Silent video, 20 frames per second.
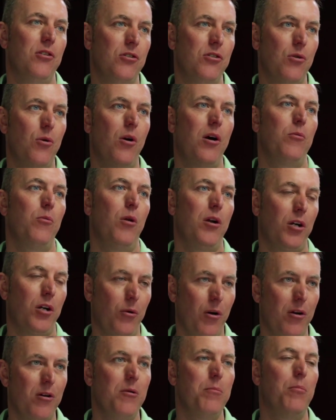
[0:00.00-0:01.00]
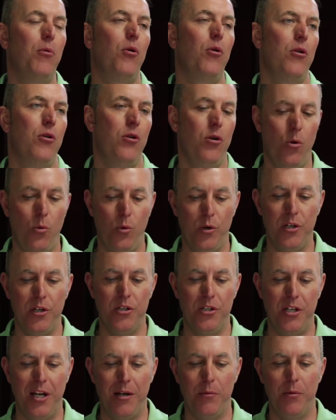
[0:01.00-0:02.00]
and so on, run a credit report, and know where you
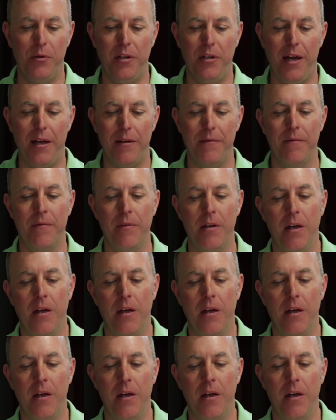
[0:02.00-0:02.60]
stand with that.